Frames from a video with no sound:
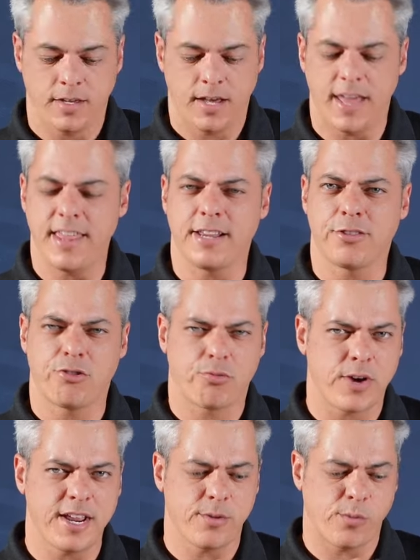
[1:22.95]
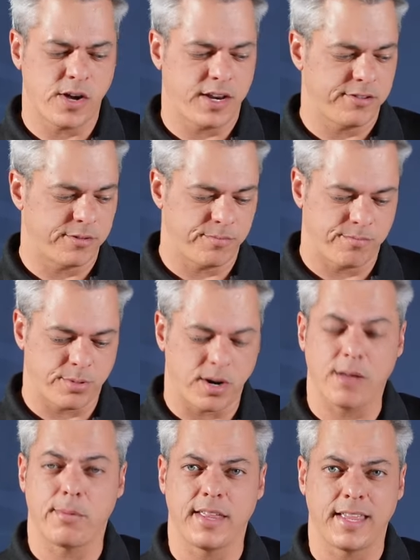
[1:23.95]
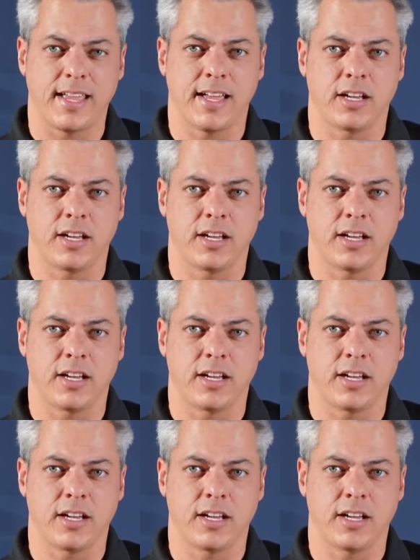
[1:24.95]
I think 3-to-1 is probably a